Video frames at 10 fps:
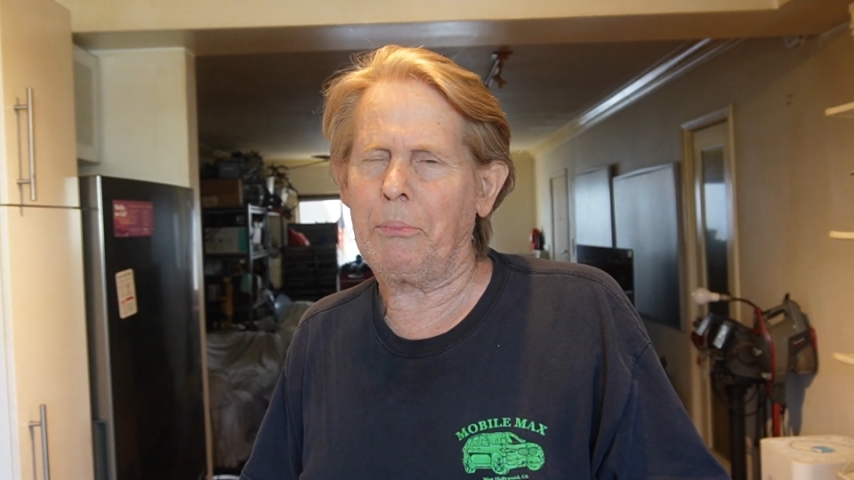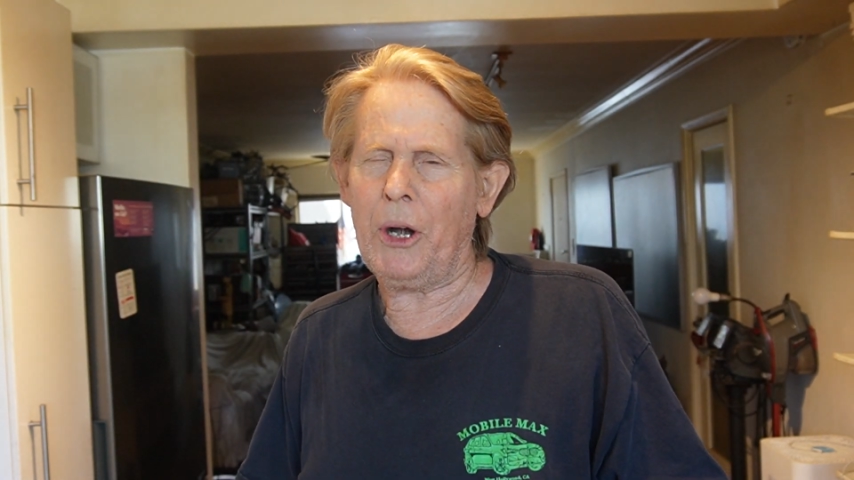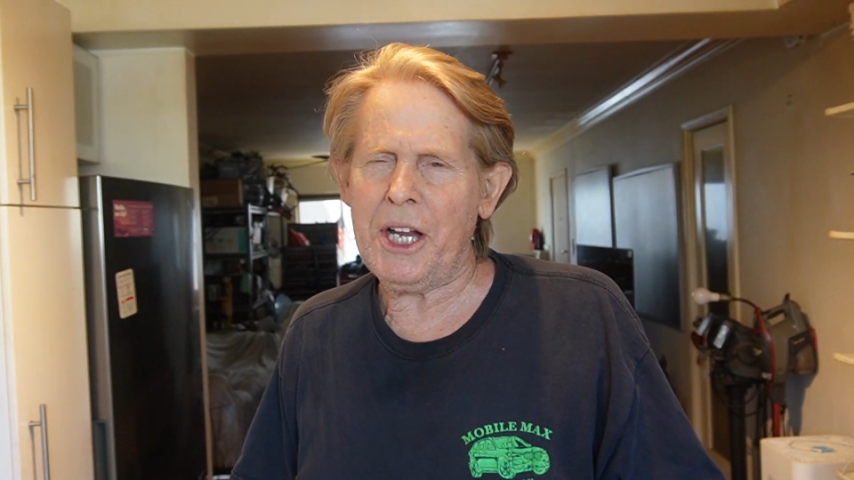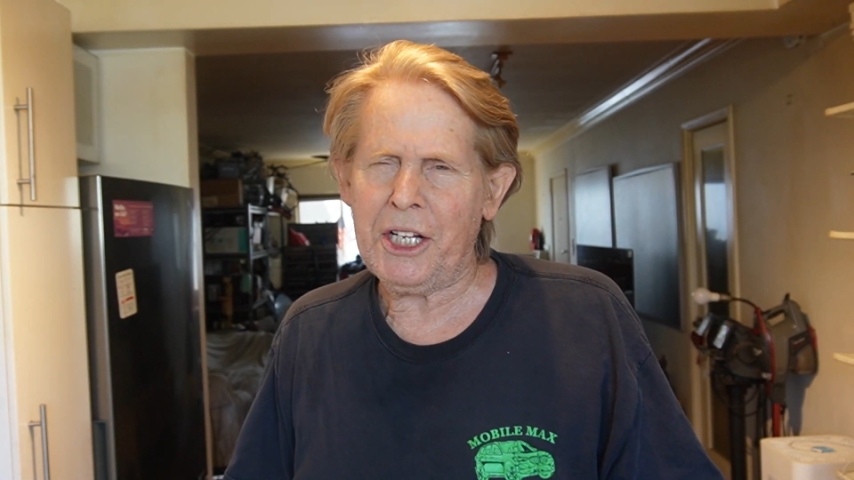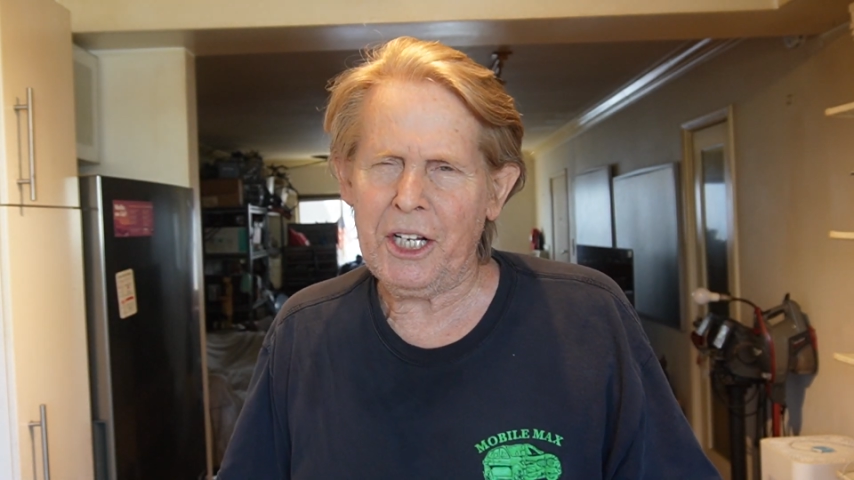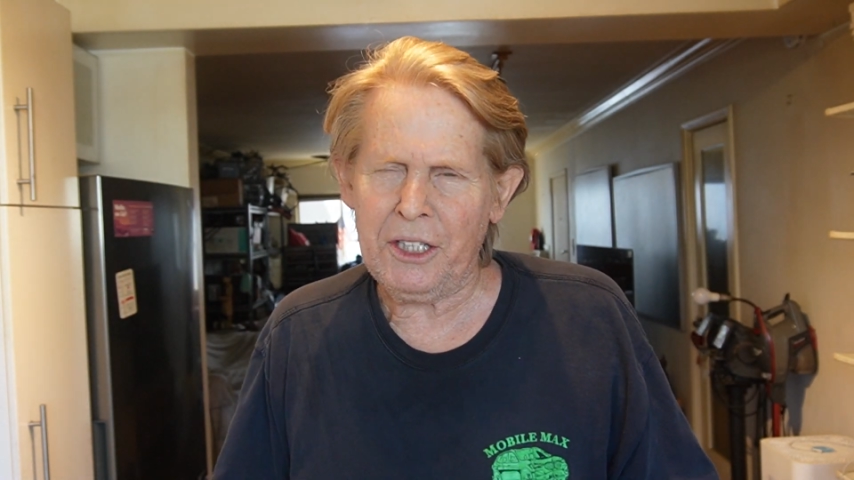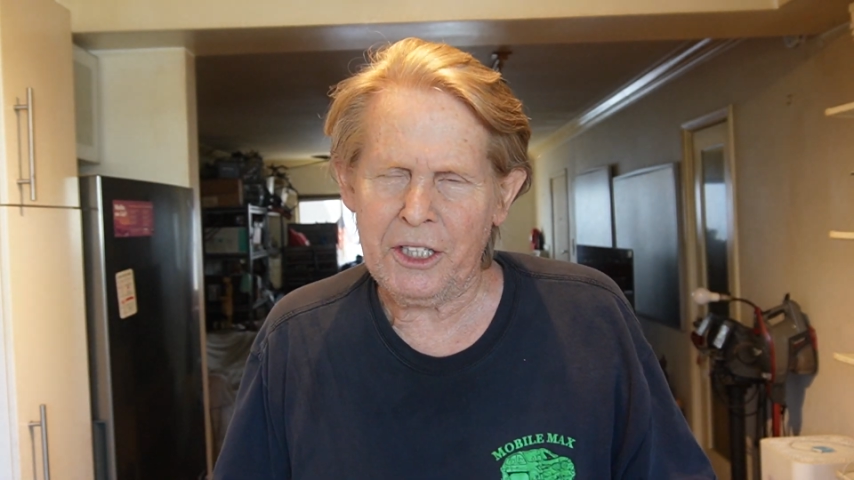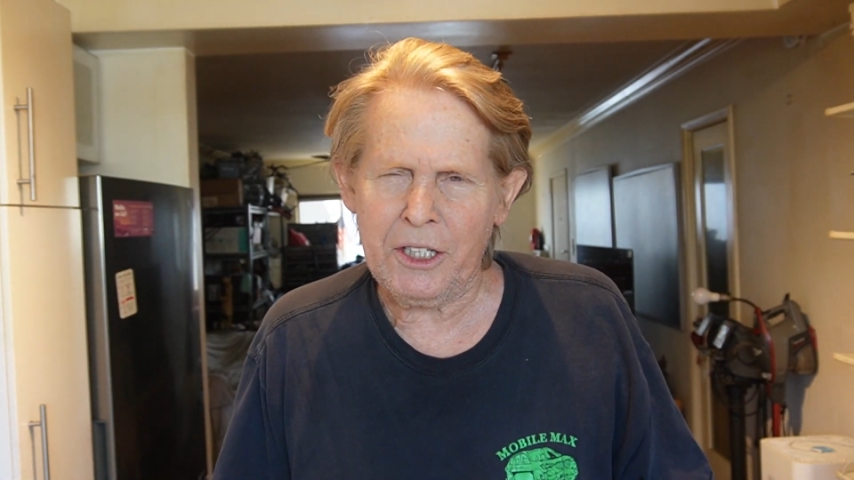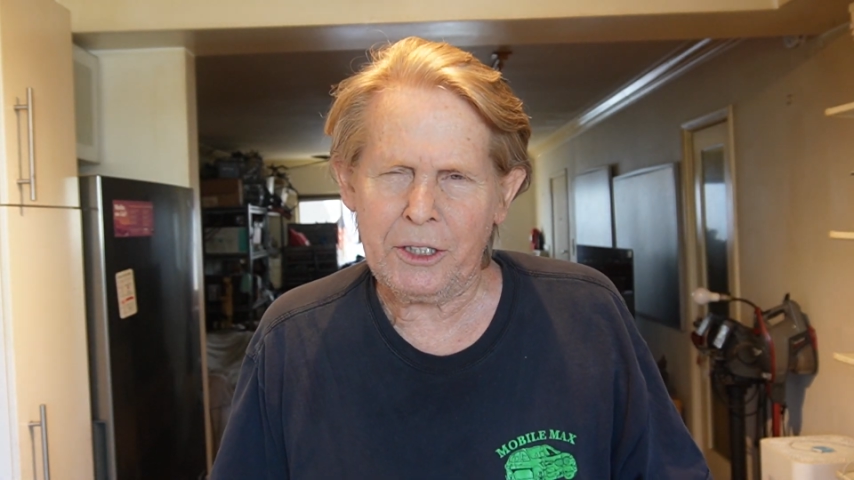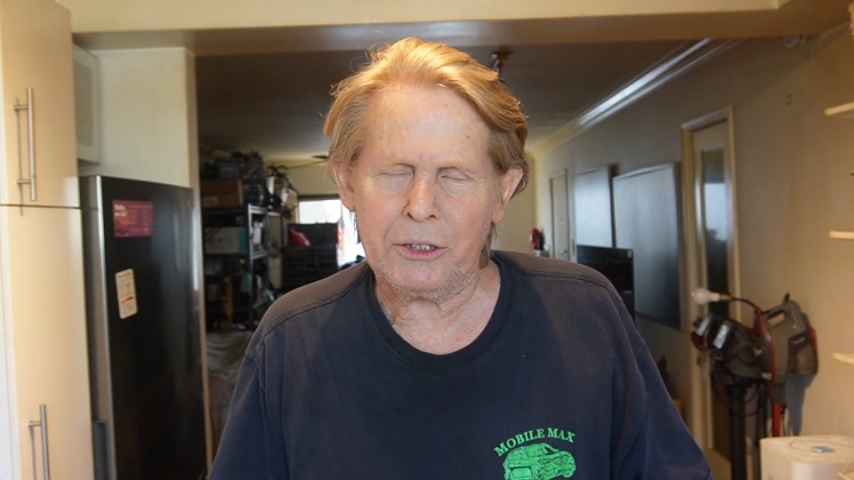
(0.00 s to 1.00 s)
breaking
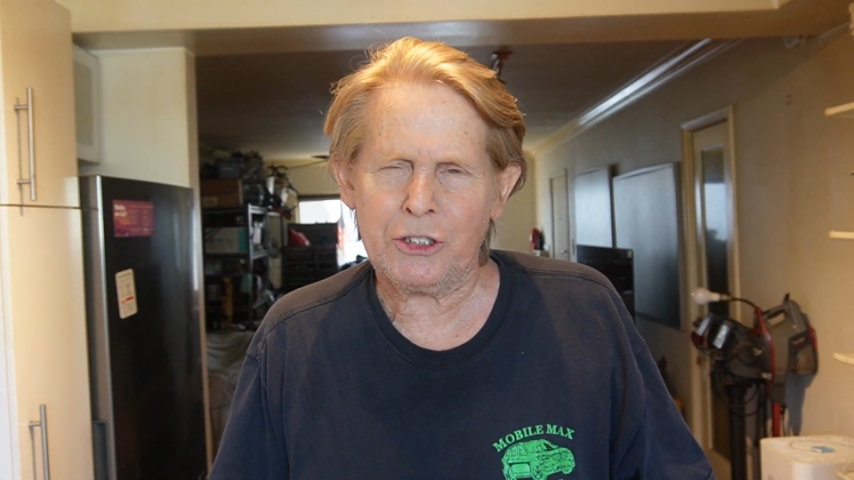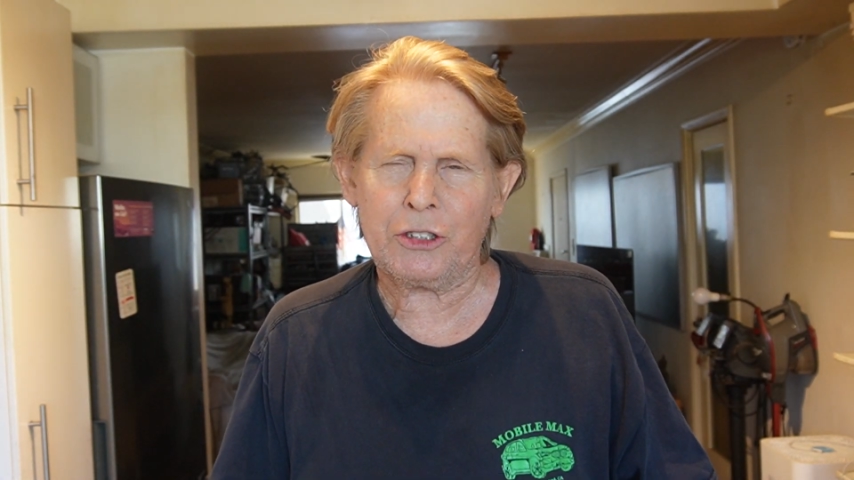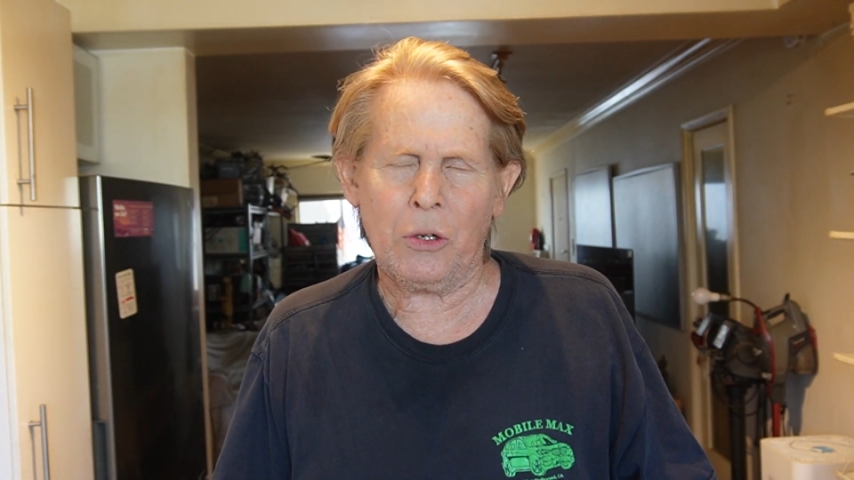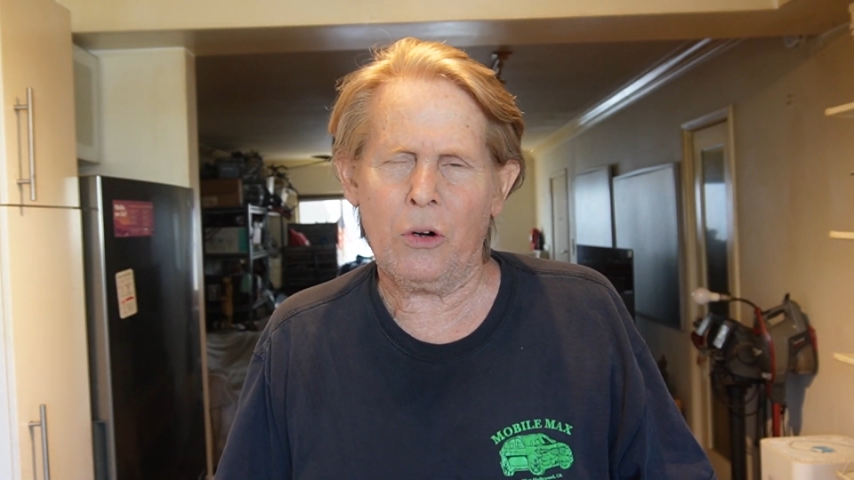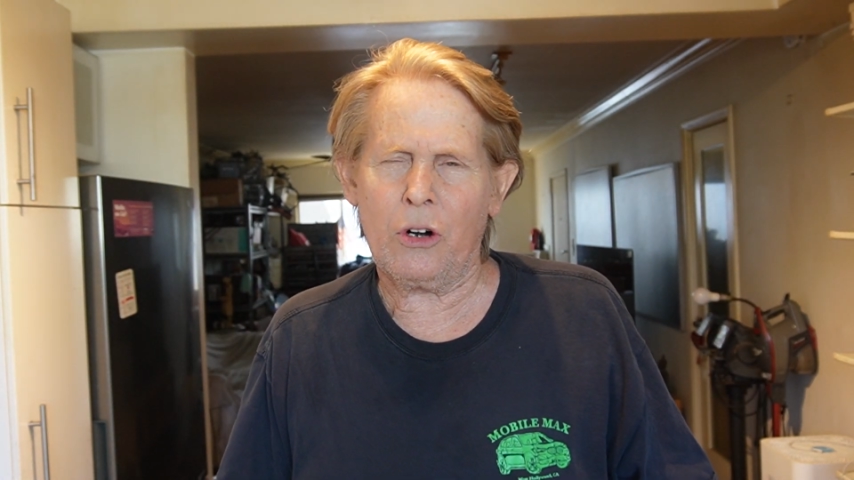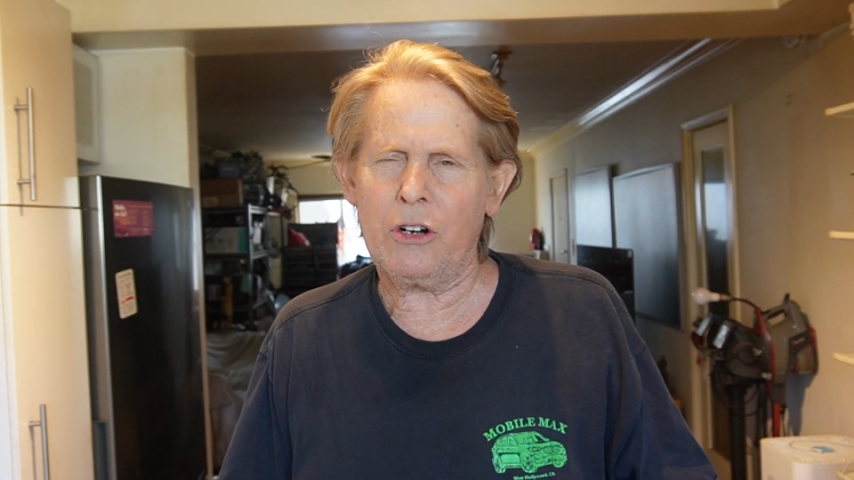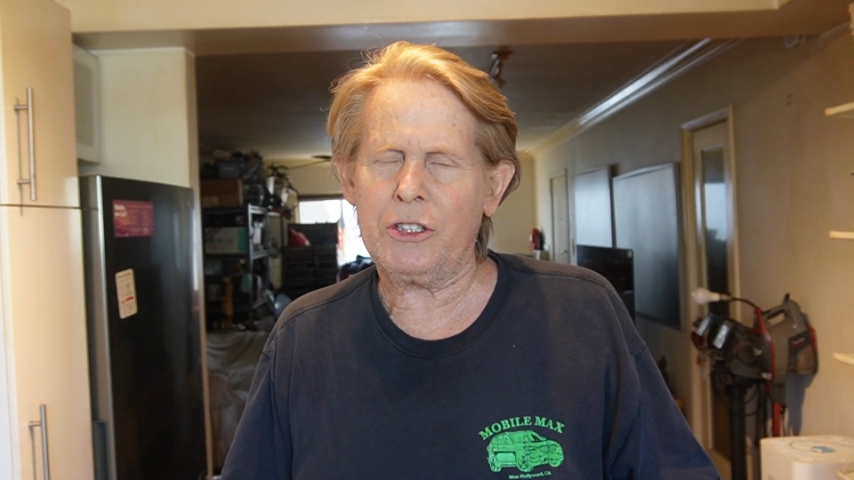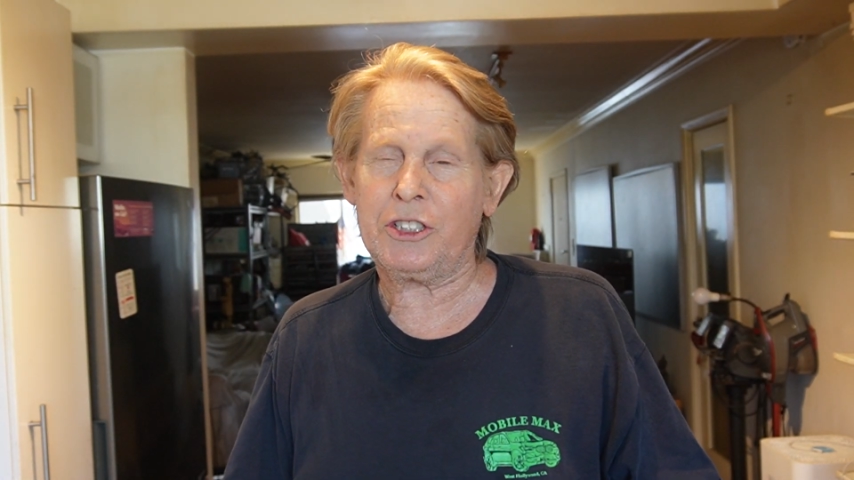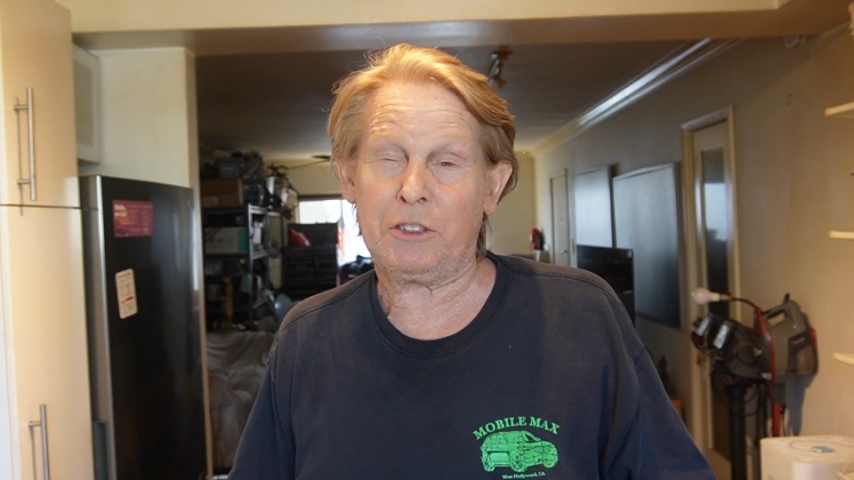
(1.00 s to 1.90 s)
into stores,